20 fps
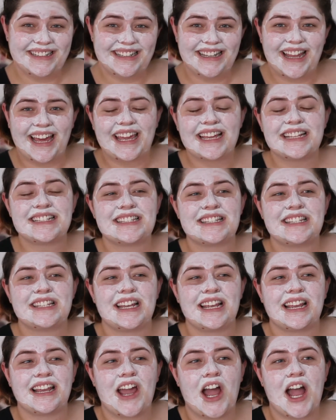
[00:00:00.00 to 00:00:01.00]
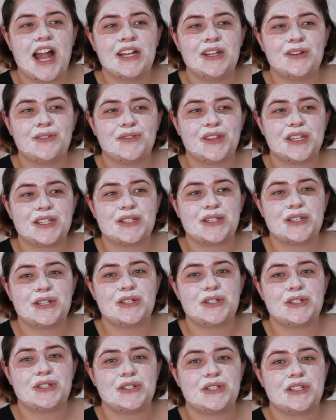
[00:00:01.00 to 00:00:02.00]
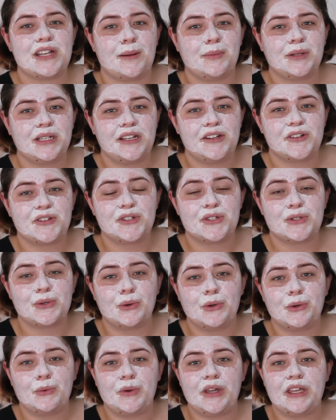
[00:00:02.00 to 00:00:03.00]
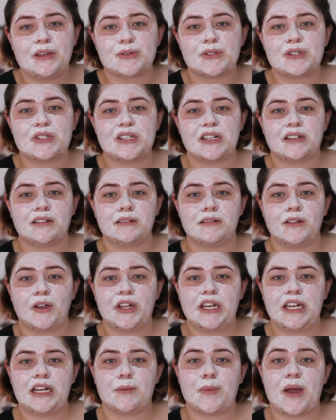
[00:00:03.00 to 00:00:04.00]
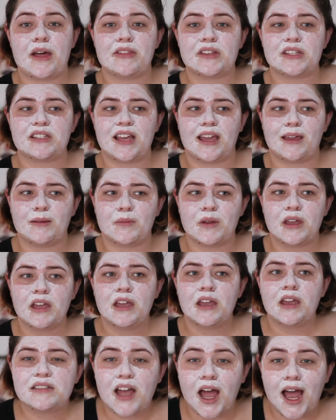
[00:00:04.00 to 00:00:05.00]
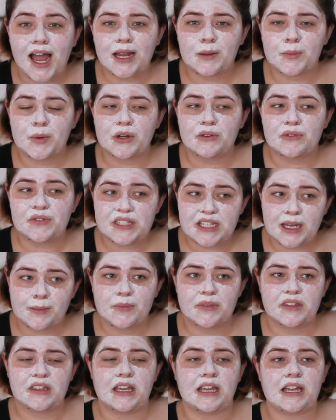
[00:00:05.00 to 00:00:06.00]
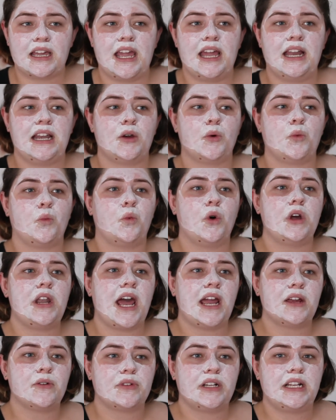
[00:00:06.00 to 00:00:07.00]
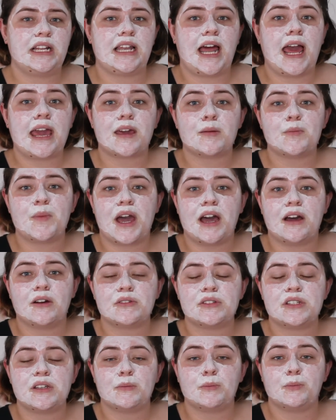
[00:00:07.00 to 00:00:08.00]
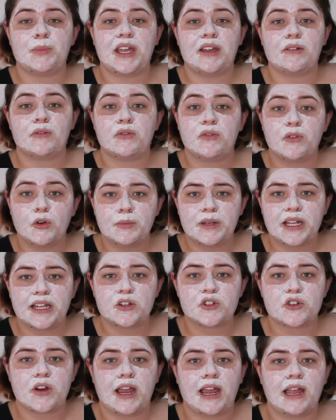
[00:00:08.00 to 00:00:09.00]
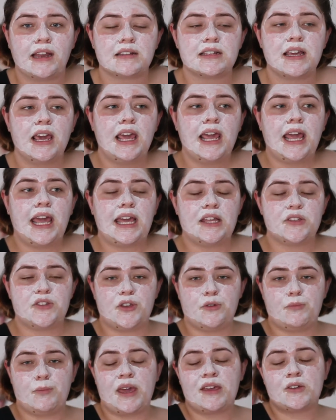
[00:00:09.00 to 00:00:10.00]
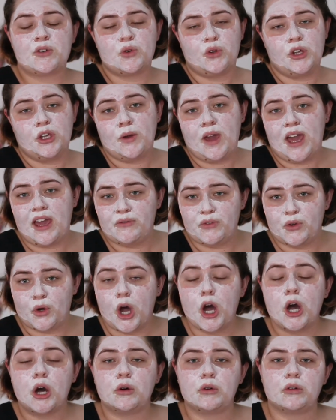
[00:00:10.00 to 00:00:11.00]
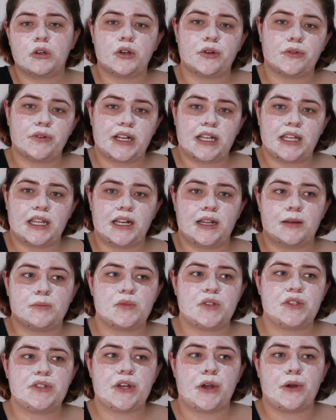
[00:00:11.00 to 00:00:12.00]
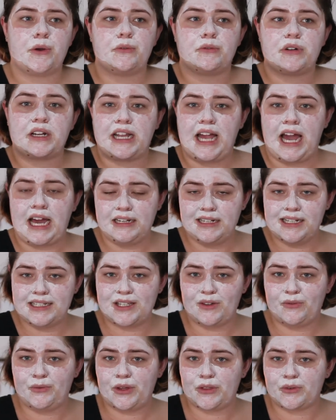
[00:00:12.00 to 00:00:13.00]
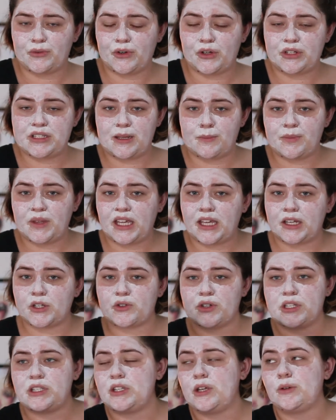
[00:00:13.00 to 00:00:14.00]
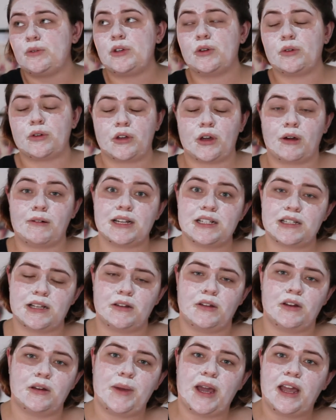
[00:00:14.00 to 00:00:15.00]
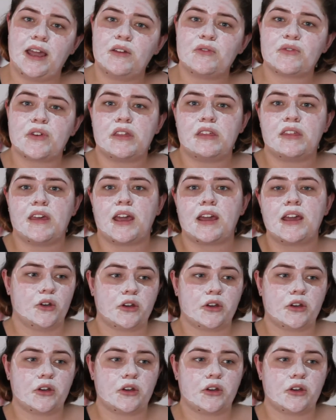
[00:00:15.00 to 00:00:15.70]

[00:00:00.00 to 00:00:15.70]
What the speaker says: Like, it's kind of this double-edged sword where you're still learning about the same type of something. And what I really like about being formally trained is you make sure you have your whole curriculum. So regardless of whether or not something interests you, you're going to learn about everything.